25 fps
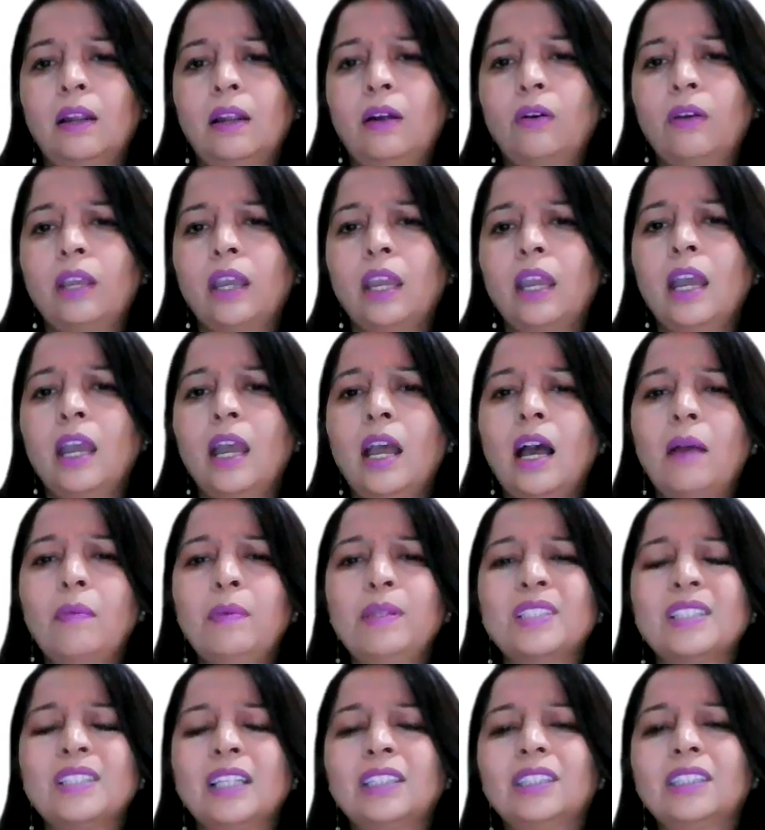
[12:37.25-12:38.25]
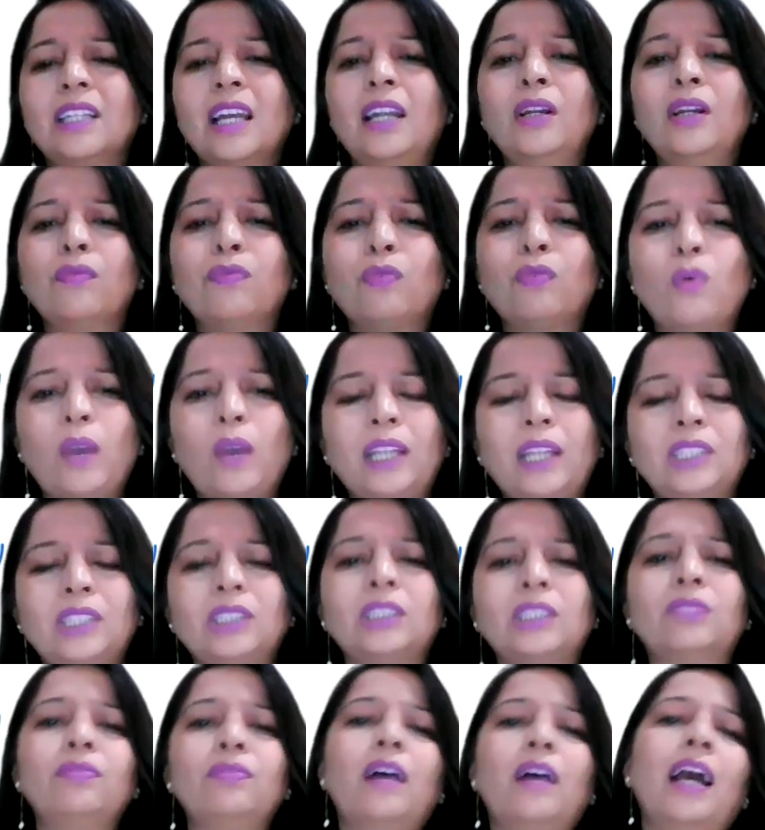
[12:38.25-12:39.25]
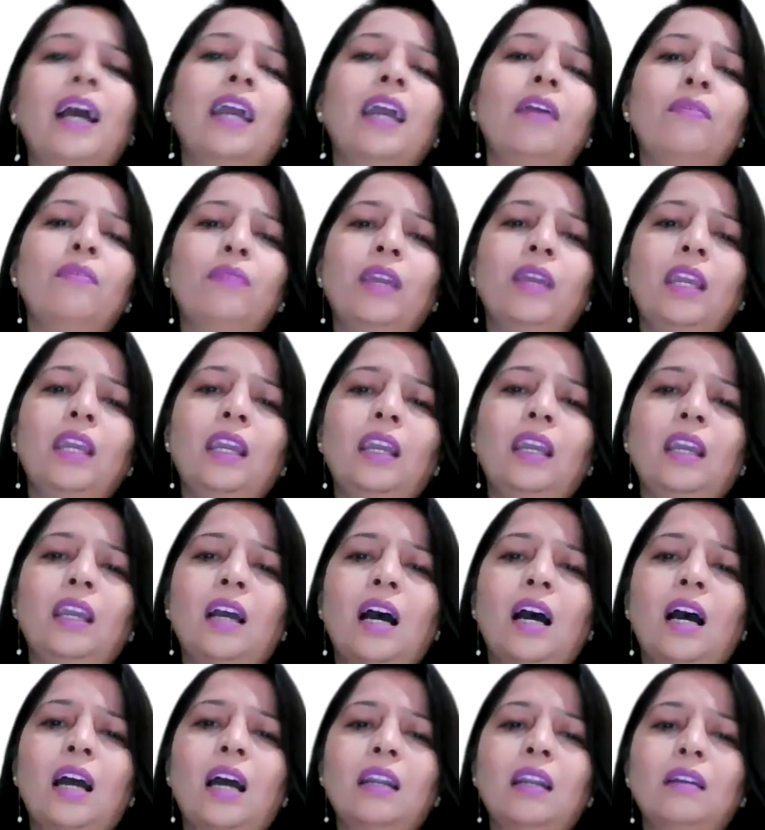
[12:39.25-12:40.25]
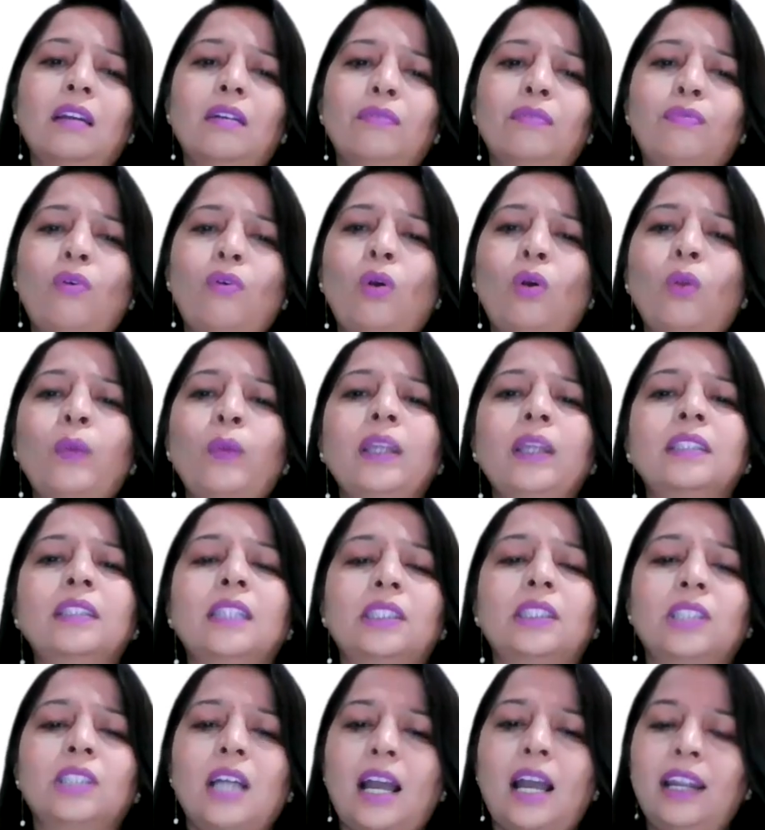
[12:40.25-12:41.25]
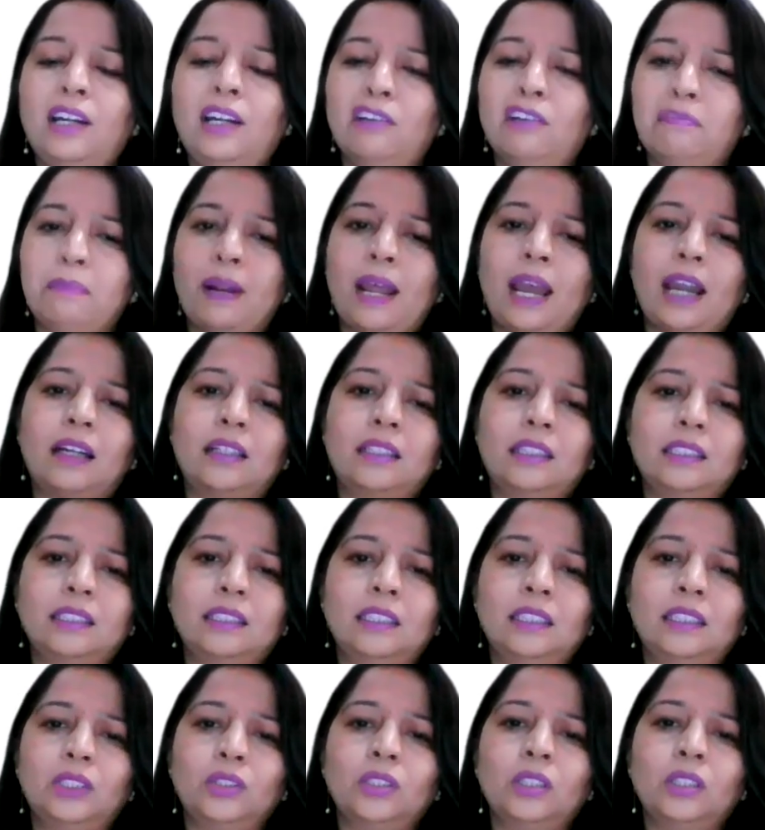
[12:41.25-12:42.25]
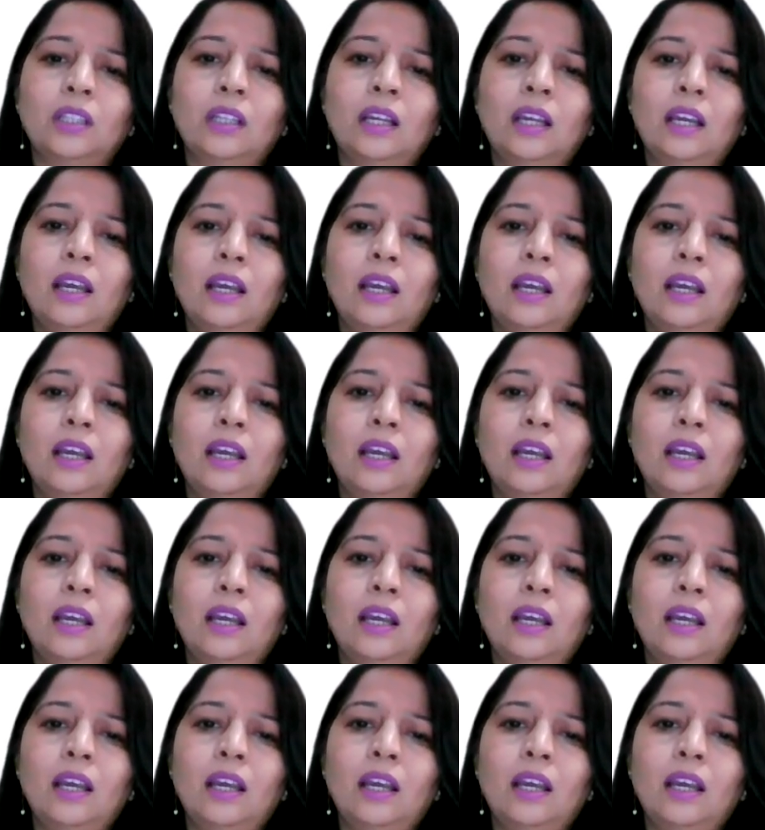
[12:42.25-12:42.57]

Okay, I mean, such kind of questions, why we are following such kind of practices.